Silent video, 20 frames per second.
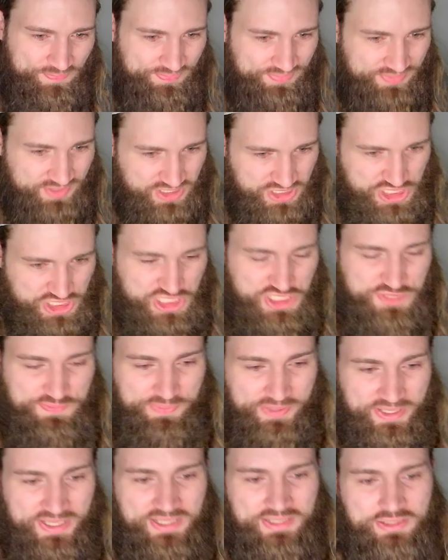she's
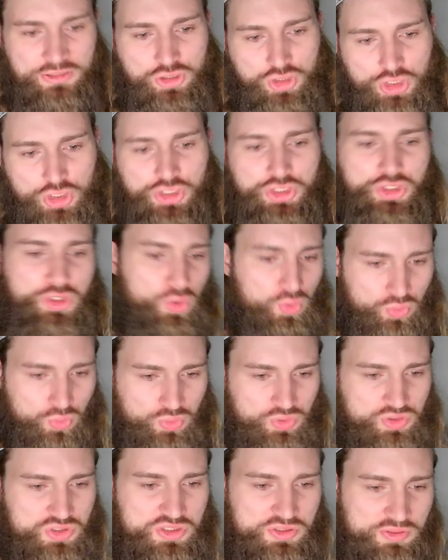beaten good
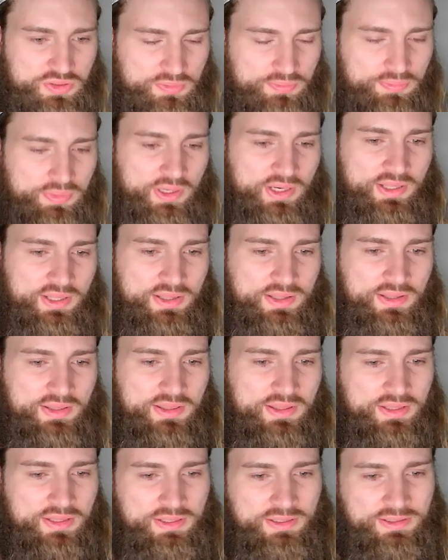girls, but
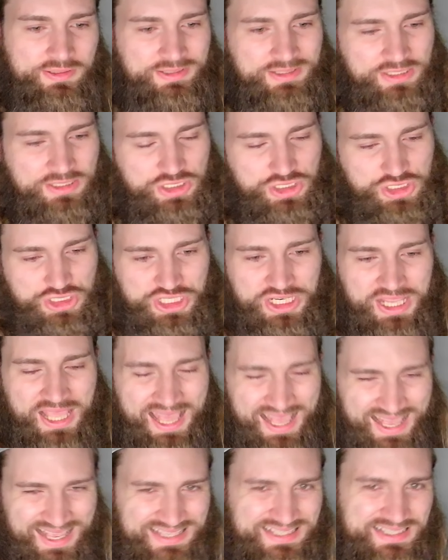she
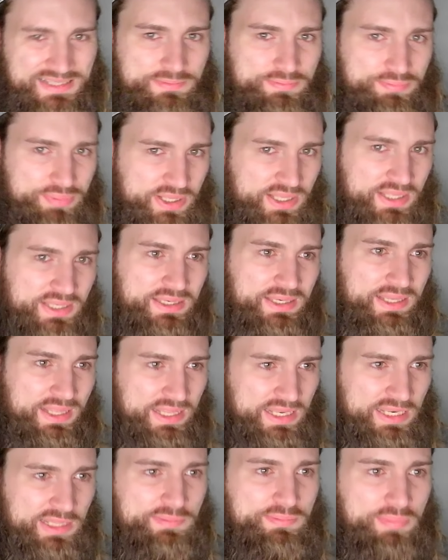hasn't beaten
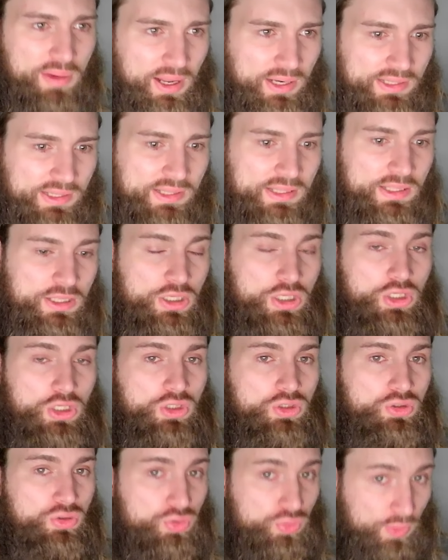anybody
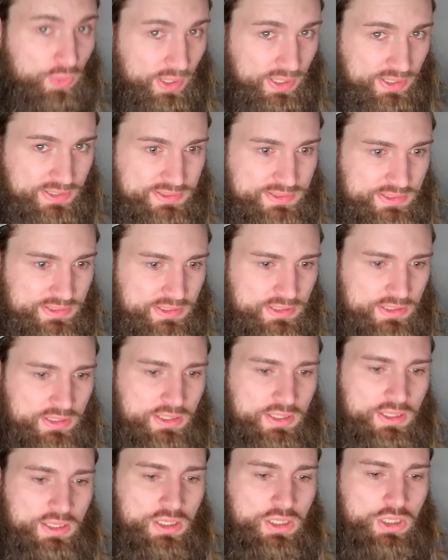great.
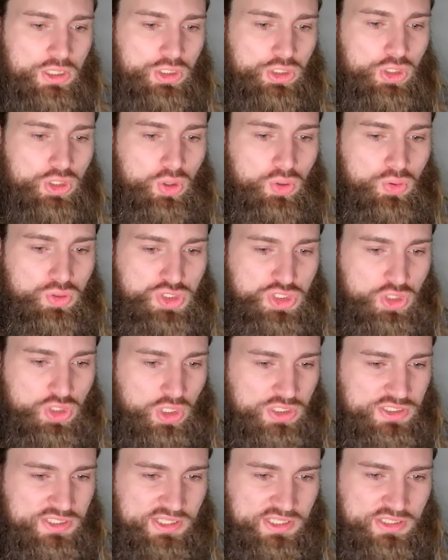You know, she lost
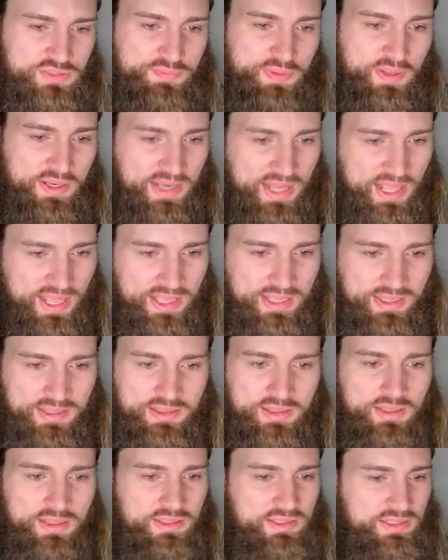against Panay,
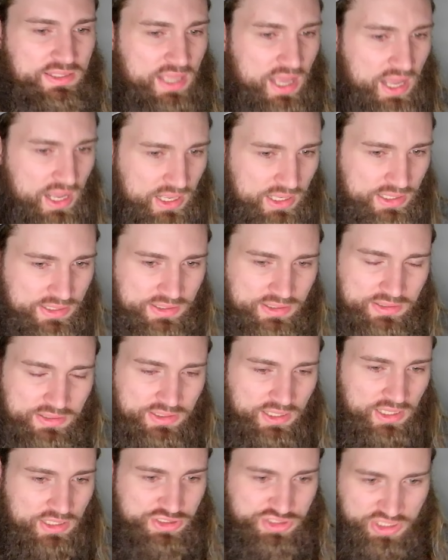Yan
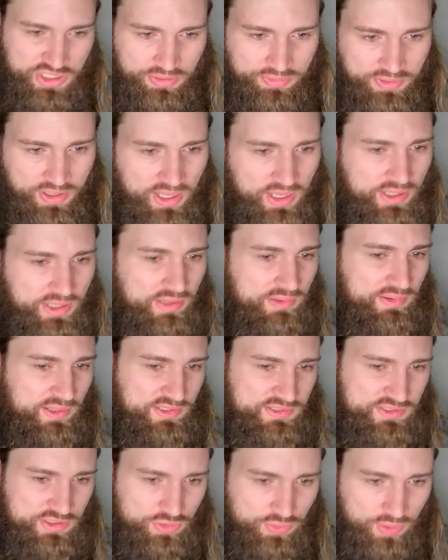Xiaonan,
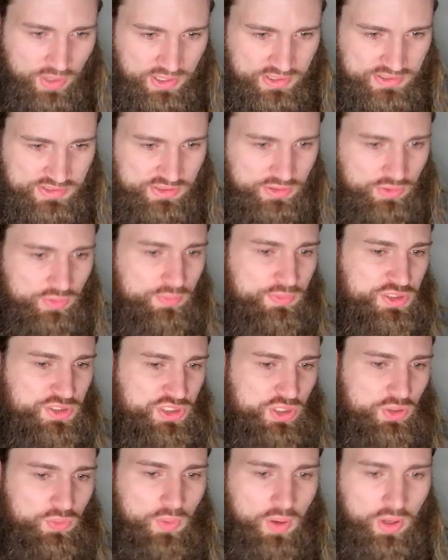Alexa Grasso, Michelle
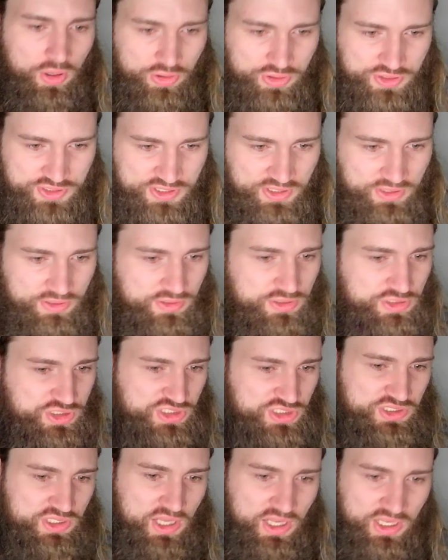Waterson,
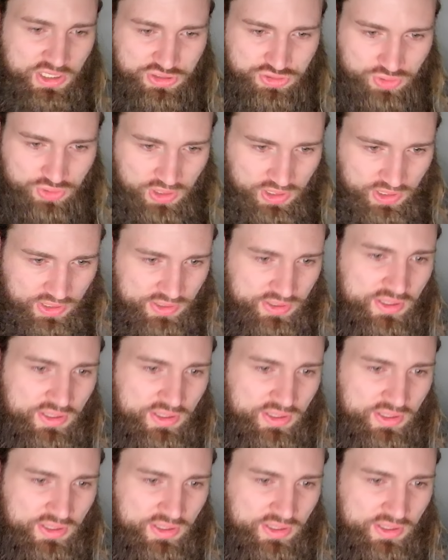Jessica Andrade.